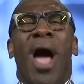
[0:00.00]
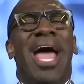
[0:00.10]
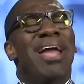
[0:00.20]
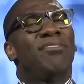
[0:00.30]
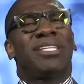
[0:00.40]

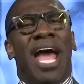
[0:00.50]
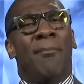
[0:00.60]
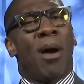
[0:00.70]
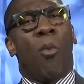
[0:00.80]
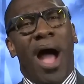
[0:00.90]
why every
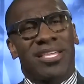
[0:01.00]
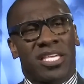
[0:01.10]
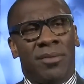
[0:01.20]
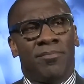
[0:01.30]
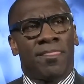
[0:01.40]
time I
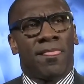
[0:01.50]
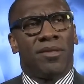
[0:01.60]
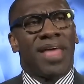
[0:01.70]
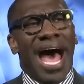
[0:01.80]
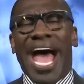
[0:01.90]
watch him
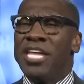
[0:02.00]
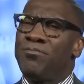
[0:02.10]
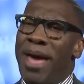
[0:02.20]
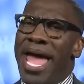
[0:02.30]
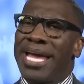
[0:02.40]
the
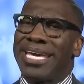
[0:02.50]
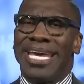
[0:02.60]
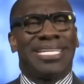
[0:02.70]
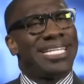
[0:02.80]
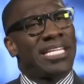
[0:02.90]
ice
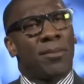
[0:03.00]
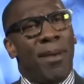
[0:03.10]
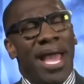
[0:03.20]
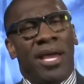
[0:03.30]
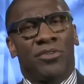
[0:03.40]
bag is
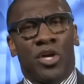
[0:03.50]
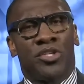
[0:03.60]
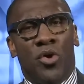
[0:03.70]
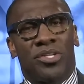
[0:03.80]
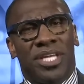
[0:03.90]
at the back is,
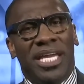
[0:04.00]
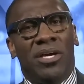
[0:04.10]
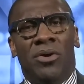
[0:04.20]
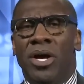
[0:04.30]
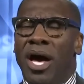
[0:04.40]
is on his
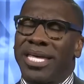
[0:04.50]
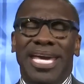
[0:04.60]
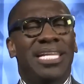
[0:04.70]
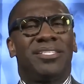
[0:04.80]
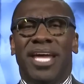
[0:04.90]
heel
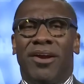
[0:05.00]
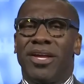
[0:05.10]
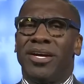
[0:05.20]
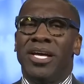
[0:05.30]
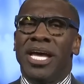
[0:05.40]
Achilles
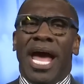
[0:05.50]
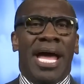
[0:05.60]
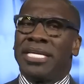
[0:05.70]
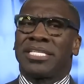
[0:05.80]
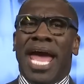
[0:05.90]
area
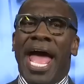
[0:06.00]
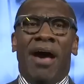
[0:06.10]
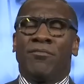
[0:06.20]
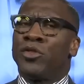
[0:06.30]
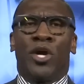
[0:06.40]
his
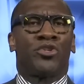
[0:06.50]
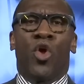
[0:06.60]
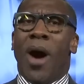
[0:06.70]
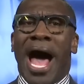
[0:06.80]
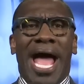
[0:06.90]
calf,
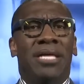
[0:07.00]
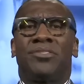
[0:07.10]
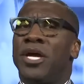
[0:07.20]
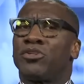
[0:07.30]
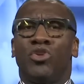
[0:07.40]
there's no
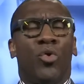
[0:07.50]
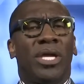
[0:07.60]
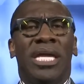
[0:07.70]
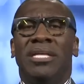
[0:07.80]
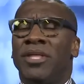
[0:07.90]
ice, there's
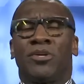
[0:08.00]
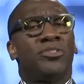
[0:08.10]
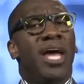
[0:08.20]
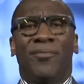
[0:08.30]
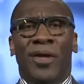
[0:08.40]
no heat,
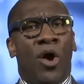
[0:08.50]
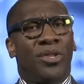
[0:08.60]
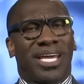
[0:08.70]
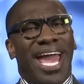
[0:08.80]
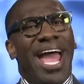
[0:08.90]
there's
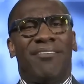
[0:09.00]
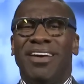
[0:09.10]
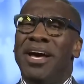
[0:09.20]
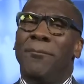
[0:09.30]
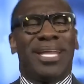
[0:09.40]
nothing on the
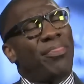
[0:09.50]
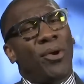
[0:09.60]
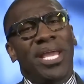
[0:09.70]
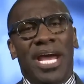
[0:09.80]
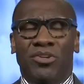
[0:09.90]
calf. Mm-hmm.
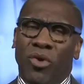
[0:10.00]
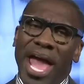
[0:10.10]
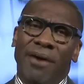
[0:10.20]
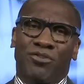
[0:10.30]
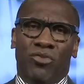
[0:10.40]
But I thought he had a
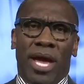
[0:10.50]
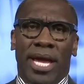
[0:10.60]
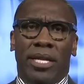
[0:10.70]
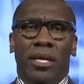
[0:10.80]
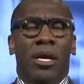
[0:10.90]
calf
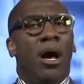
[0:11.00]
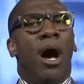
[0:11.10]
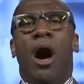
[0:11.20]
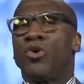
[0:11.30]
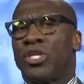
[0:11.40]
strain.
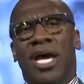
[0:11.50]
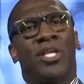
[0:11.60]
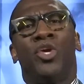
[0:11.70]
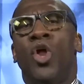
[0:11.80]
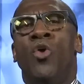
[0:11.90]
Oh,
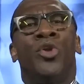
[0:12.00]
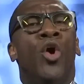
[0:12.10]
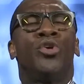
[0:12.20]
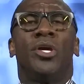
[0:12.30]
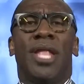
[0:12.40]
Shannon, you
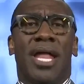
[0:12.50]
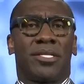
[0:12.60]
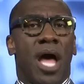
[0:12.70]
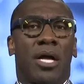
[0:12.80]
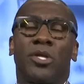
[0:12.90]
don't know. You're
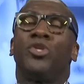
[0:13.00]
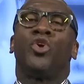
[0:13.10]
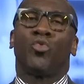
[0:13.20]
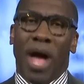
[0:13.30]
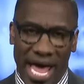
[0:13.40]
not a
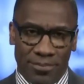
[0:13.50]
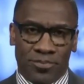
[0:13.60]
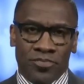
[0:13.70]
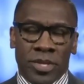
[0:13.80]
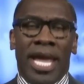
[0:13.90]
doctor. You're
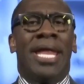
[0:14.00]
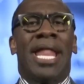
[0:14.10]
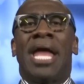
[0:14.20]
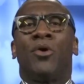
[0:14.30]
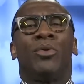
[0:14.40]
right.
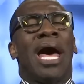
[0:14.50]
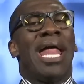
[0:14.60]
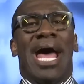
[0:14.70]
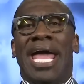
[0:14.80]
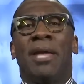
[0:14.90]
And I
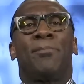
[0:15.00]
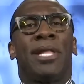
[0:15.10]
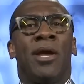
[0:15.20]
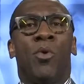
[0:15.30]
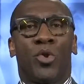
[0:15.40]
don't. I
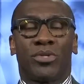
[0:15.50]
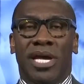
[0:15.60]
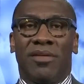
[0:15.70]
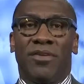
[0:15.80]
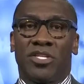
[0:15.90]
hate playing one
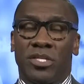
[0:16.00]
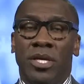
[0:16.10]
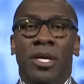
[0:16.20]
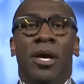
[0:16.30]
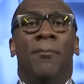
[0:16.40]
on
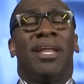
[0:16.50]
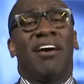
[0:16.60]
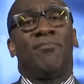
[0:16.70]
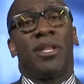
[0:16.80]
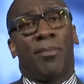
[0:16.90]
television.
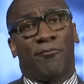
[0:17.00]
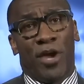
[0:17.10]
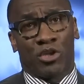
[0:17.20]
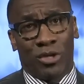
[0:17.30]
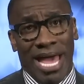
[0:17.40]
But I've been a
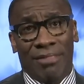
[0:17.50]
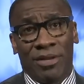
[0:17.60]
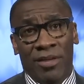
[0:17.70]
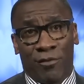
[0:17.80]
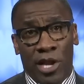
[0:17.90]
professional
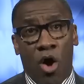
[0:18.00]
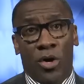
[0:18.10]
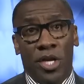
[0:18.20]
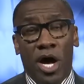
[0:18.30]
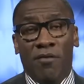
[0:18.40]
athlete for
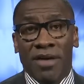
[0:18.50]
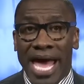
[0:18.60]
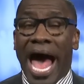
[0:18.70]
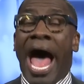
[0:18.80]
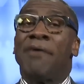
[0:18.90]
long
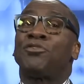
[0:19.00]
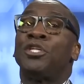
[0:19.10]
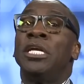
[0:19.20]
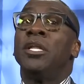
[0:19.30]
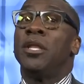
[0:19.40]
enough.
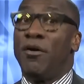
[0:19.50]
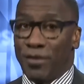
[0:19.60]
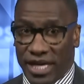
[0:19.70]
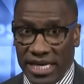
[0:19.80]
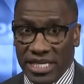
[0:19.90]
I've seen
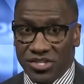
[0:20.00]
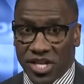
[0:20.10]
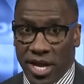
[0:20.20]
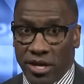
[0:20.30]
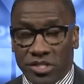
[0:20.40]
enough
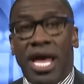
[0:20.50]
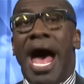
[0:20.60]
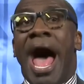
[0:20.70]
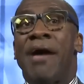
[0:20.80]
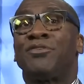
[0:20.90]
Achilles
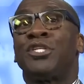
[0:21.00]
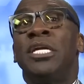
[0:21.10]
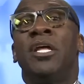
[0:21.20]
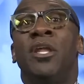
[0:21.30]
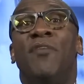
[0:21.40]
tears. I've
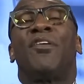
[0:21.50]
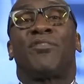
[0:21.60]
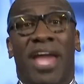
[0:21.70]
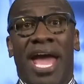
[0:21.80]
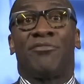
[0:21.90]
seen
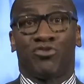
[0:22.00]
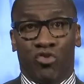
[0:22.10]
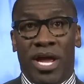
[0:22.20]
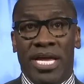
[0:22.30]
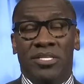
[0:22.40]
enough of
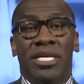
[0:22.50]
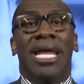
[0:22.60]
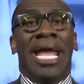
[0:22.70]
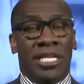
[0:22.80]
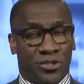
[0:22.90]
calf
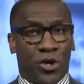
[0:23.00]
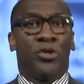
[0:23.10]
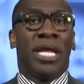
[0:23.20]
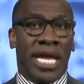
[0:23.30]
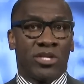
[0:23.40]
strains and
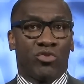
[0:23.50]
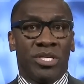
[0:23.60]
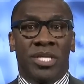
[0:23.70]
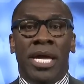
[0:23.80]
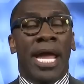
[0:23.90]
certain
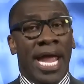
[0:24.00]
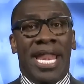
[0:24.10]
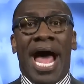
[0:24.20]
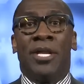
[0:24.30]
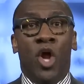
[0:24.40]
injuries,
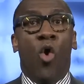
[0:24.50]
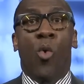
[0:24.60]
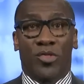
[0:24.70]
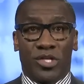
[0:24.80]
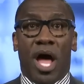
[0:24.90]
and I
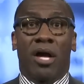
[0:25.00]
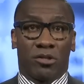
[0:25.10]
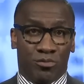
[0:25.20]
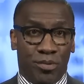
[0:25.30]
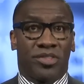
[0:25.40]
know where the
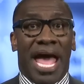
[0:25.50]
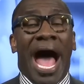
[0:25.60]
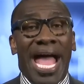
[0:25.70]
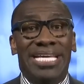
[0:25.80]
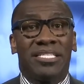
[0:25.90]
doctors
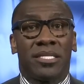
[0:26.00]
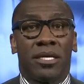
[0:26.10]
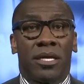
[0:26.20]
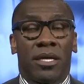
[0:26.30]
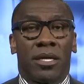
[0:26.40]
put the
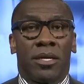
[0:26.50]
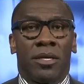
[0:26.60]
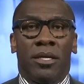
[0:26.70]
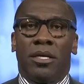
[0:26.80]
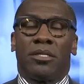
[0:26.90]
ice.
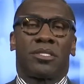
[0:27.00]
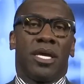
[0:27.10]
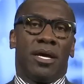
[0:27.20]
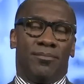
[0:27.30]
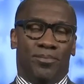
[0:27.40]

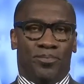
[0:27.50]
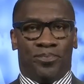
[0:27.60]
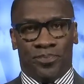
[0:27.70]
Skip.